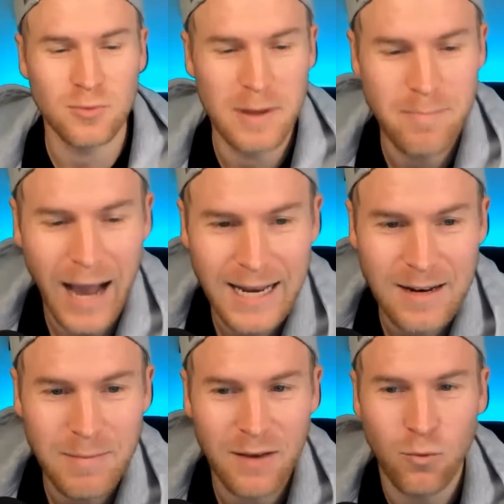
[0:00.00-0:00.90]

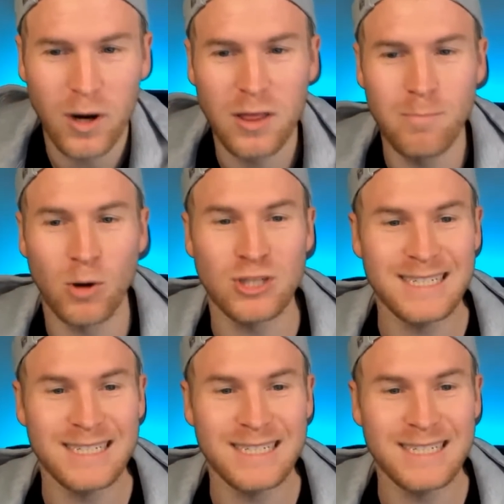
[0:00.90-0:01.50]
reminded me of one of the most